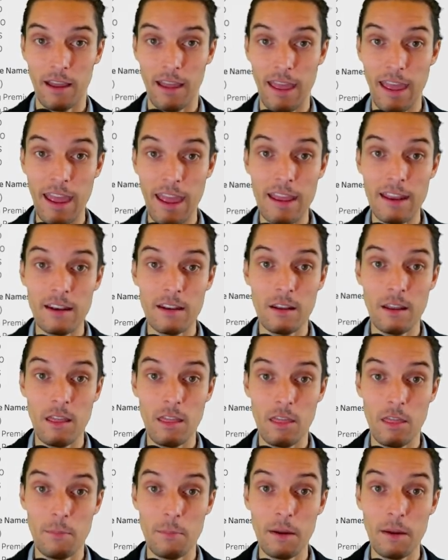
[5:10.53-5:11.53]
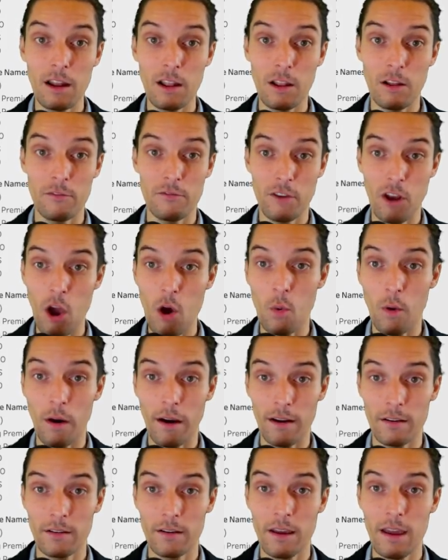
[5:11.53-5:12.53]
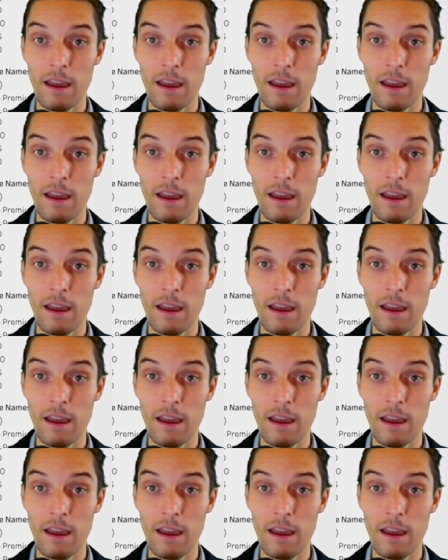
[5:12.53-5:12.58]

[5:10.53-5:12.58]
in the middle of nowhere.